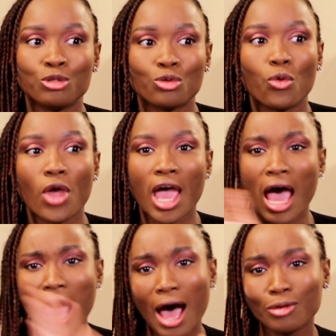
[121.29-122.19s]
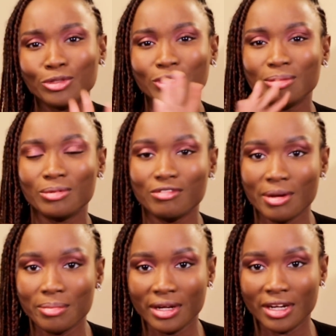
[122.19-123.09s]
So how does it
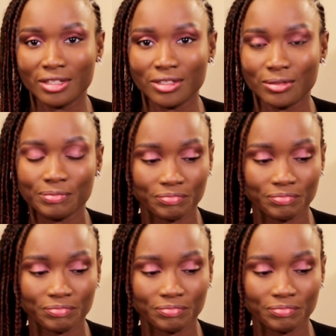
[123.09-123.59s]
prevent pregnancy?